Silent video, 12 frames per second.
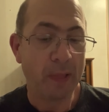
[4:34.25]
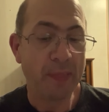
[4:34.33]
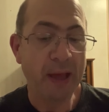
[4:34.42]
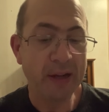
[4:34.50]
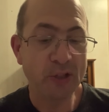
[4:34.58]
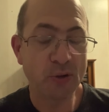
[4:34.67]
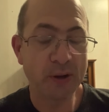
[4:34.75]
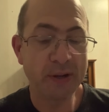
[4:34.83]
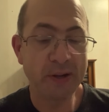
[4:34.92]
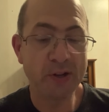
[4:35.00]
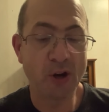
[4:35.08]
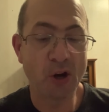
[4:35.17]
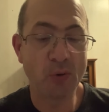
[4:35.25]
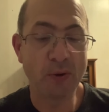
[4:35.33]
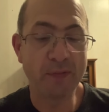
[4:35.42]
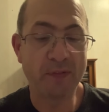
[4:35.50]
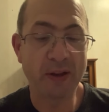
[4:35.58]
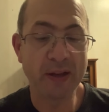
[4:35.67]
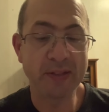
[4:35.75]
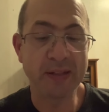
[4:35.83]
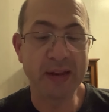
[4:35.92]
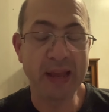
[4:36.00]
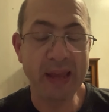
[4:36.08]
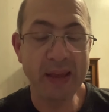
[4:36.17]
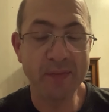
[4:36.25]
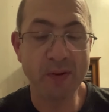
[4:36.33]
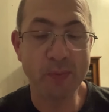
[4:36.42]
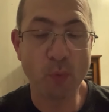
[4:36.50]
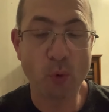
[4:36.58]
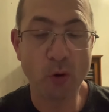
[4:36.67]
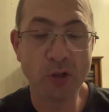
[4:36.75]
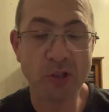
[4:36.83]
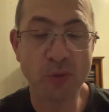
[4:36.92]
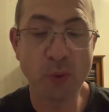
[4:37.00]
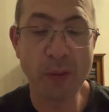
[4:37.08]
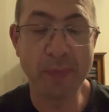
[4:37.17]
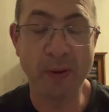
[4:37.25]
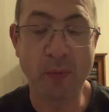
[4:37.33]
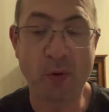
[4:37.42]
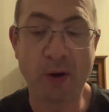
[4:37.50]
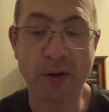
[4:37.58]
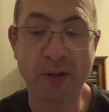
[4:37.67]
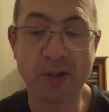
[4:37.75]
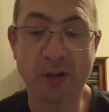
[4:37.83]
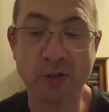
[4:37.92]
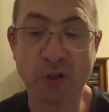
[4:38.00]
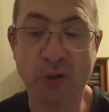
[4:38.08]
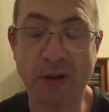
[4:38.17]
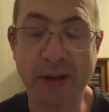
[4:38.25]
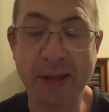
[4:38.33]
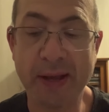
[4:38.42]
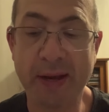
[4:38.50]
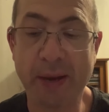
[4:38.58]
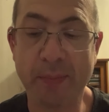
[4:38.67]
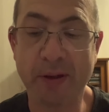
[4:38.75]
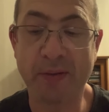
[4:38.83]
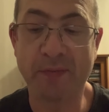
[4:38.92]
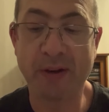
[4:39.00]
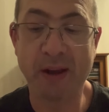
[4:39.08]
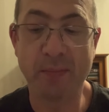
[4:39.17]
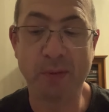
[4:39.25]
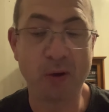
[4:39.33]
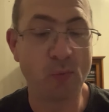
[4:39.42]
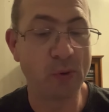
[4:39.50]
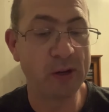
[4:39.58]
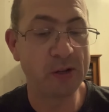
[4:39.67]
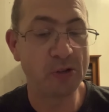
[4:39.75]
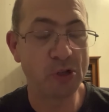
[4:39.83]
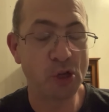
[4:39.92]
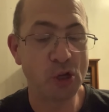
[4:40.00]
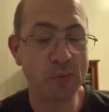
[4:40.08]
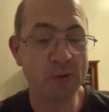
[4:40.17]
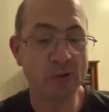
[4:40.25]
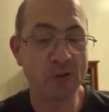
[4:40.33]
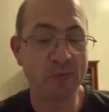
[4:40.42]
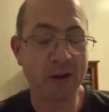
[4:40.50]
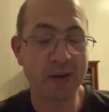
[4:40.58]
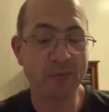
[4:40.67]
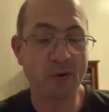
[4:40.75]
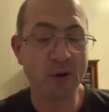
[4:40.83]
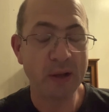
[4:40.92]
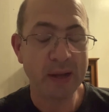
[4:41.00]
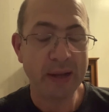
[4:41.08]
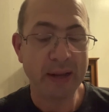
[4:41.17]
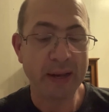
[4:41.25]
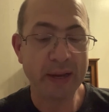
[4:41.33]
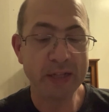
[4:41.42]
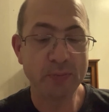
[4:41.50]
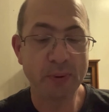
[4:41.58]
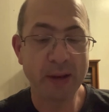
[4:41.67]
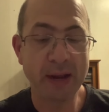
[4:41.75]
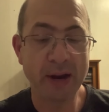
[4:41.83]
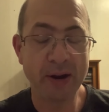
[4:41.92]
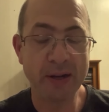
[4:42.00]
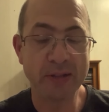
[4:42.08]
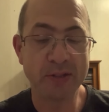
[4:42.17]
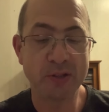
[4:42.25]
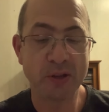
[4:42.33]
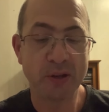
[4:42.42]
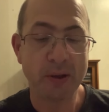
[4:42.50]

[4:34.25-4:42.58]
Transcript: That trend in turn reflects an even more sweeping one. Social and economic development renders human survival less precarious,